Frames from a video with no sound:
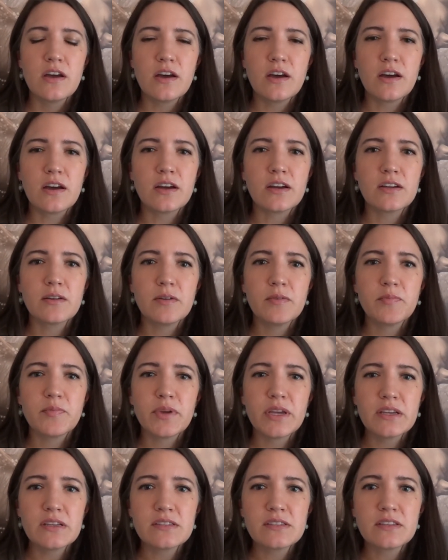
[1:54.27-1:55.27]
a
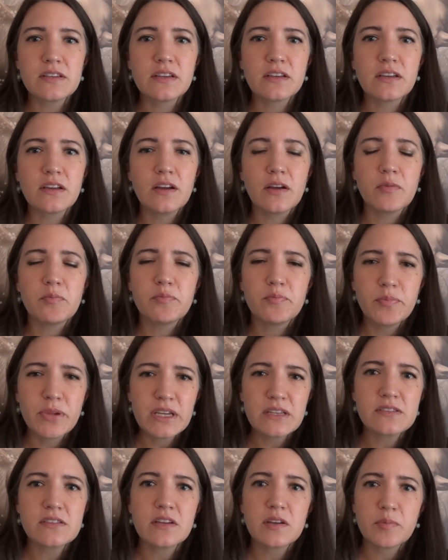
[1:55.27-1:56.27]

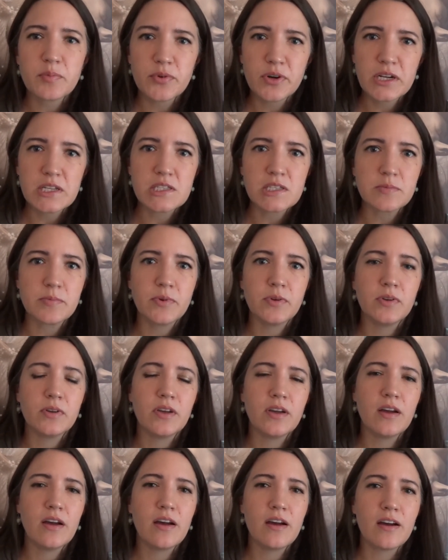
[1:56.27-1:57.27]
basic
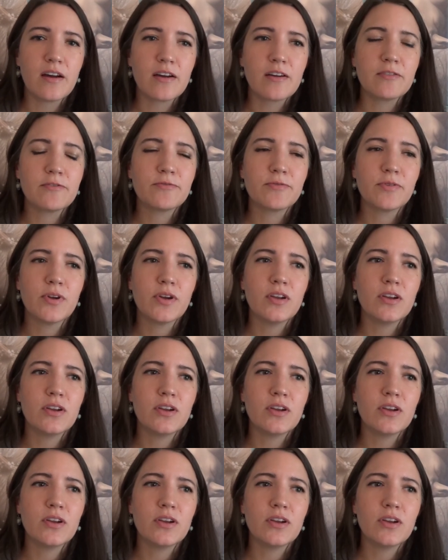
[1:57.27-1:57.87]
principle of